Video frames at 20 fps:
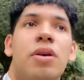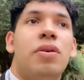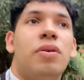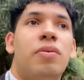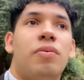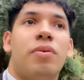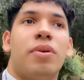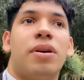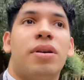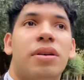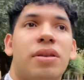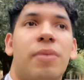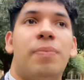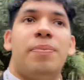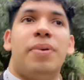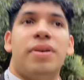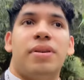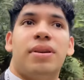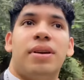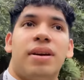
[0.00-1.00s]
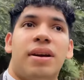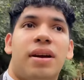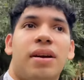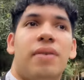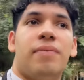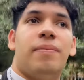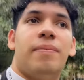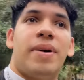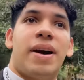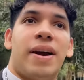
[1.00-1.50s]
where the building of
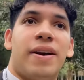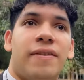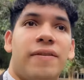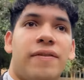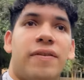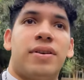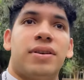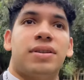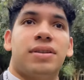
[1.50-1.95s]
my first